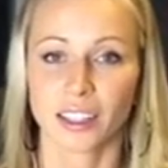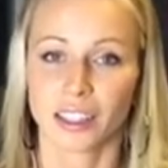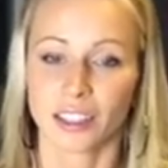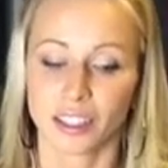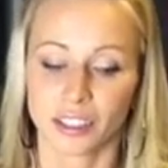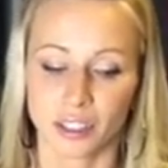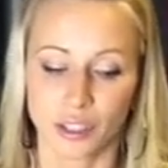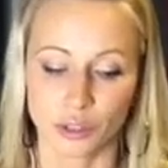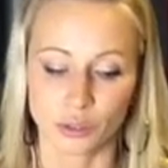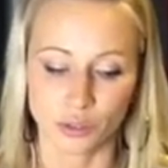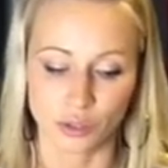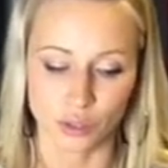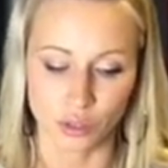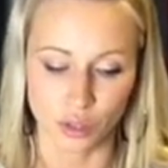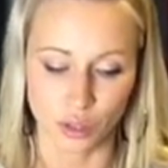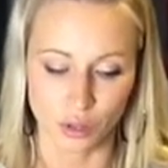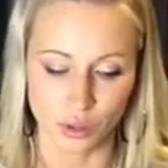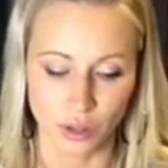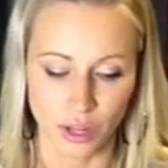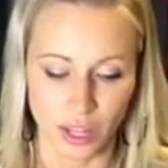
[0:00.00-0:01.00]
you know
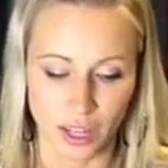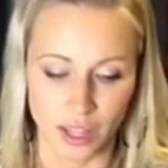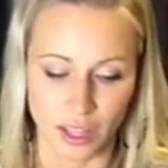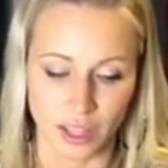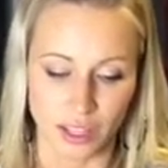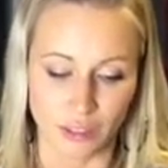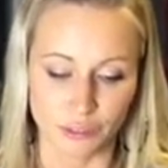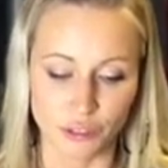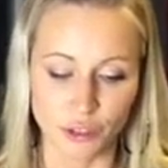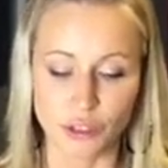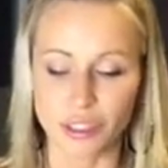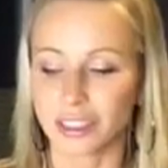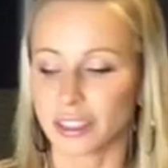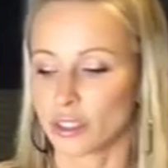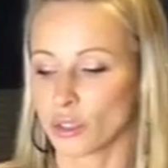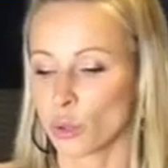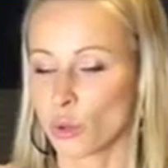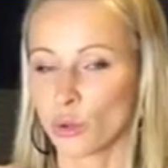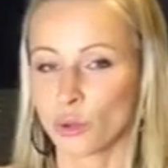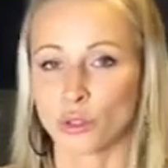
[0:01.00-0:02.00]
so if you eat
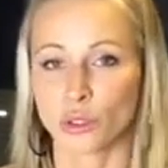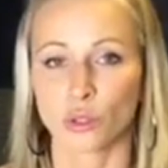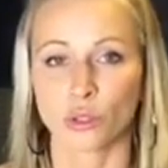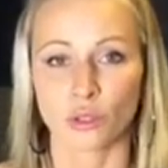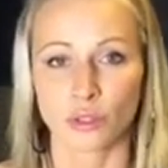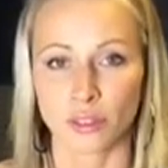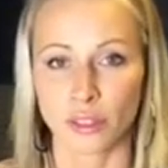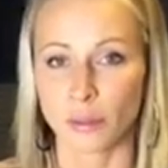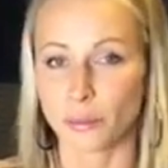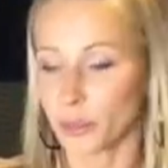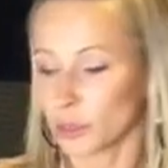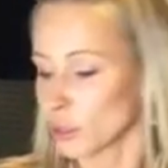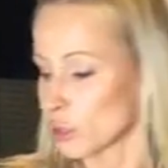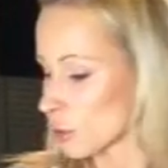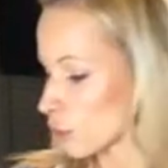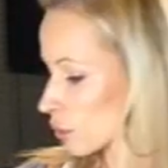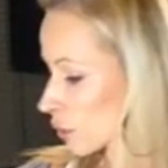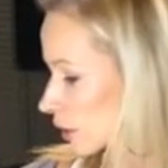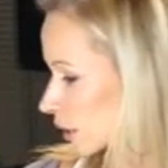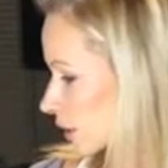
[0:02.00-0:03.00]
so simple
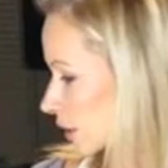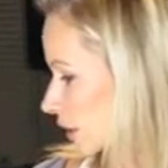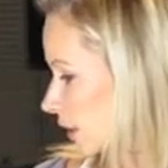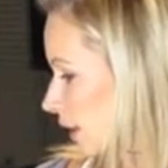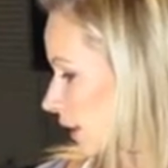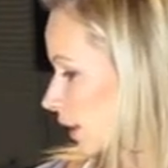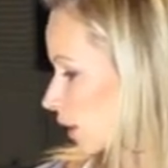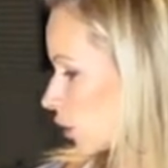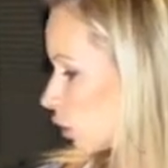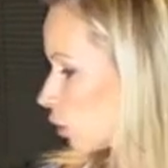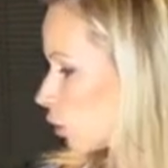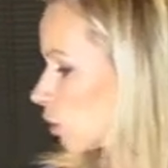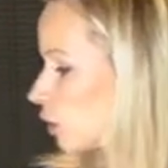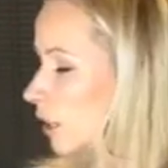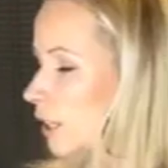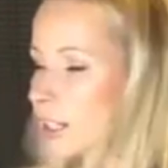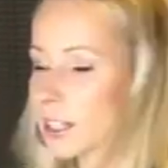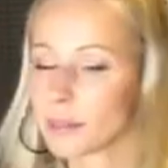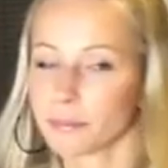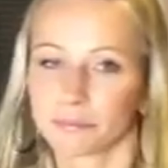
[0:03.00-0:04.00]
sugars like
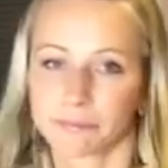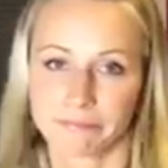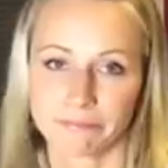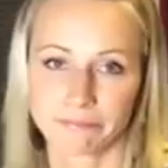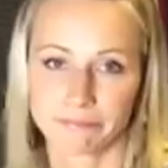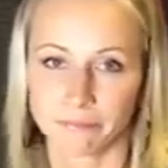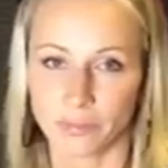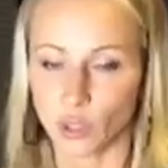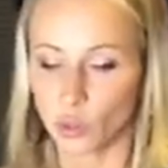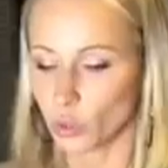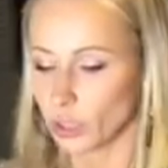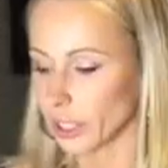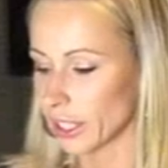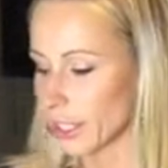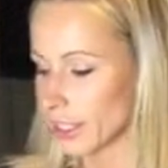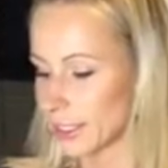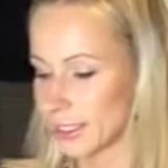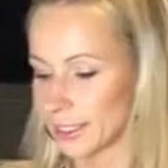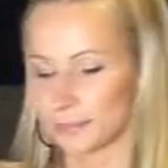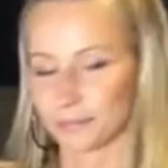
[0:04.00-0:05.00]
cookie
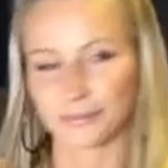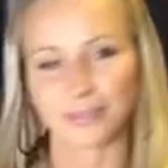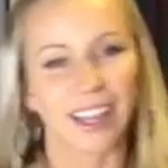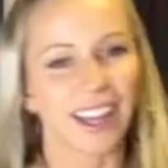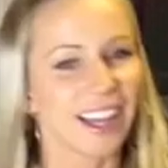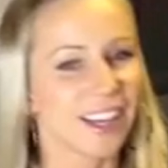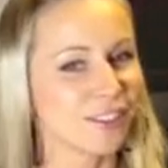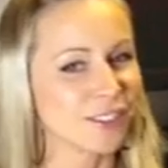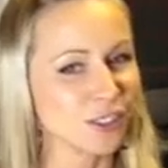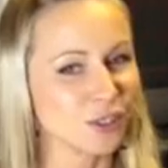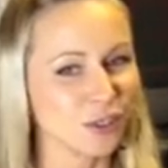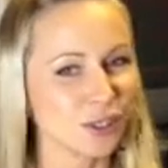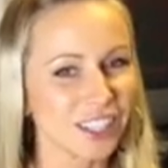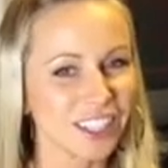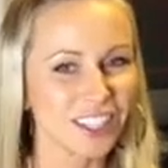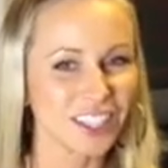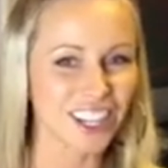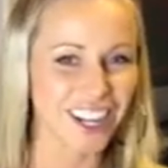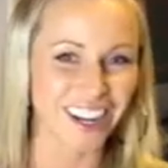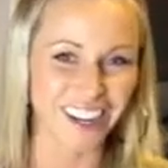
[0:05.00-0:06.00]
cookies have a cookie
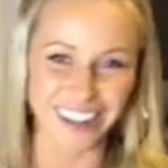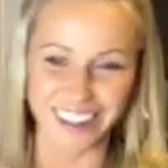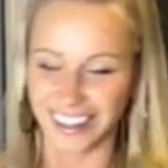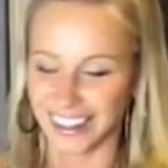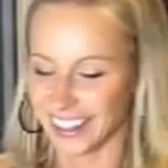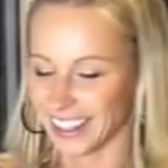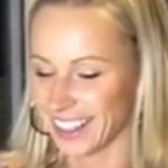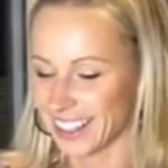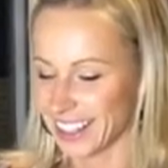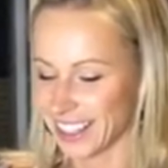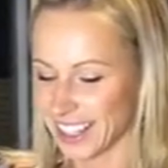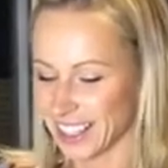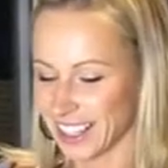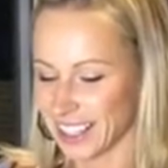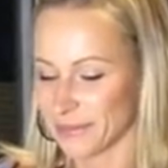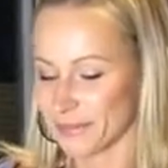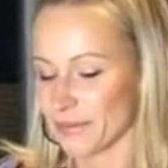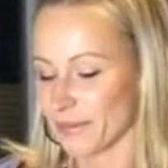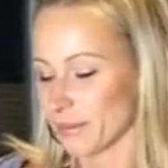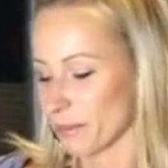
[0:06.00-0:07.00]
jar
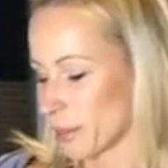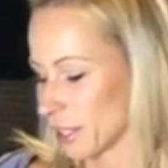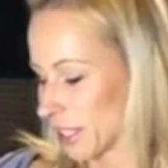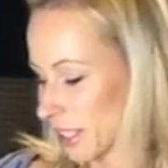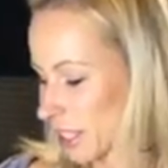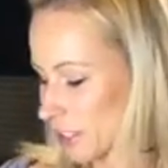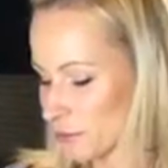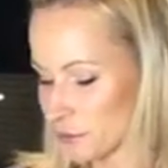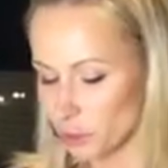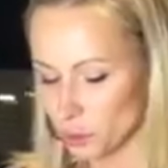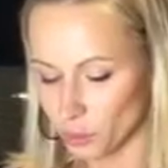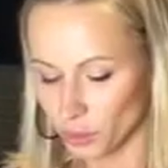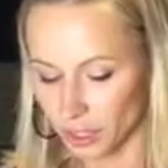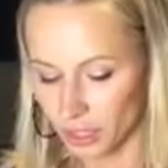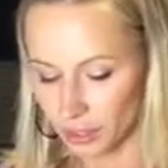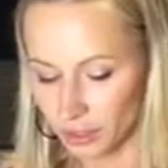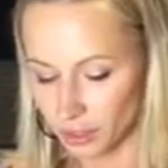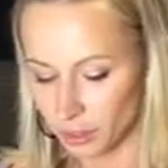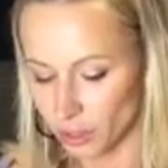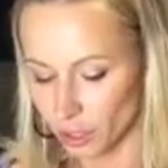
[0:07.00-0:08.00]
but if you
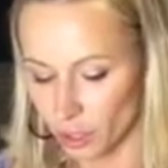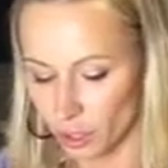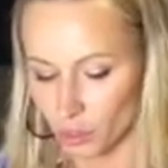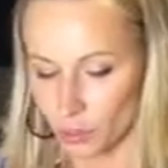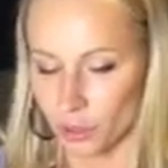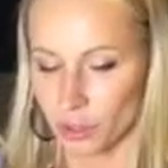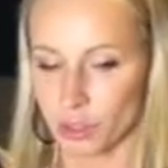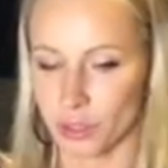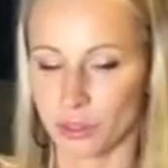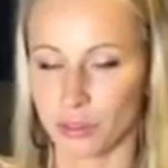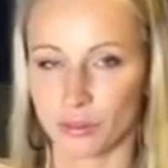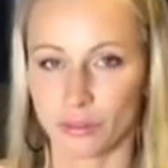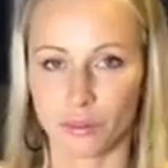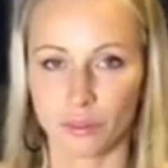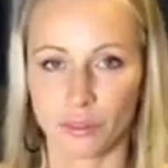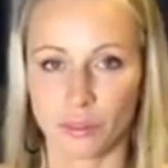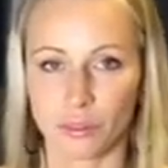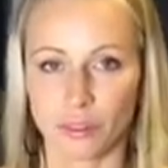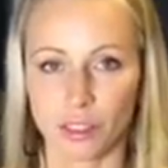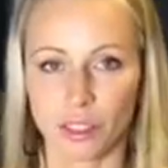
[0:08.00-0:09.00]
eat those
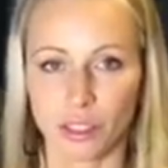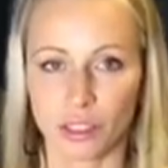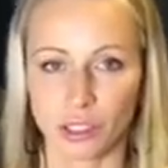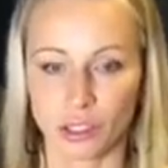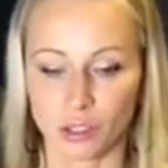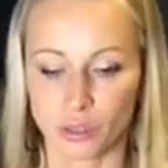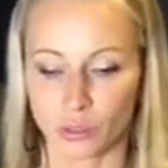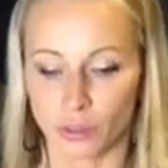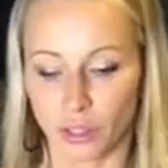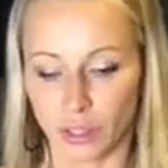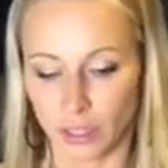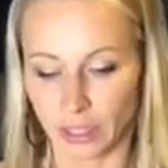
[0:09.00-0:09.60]
you know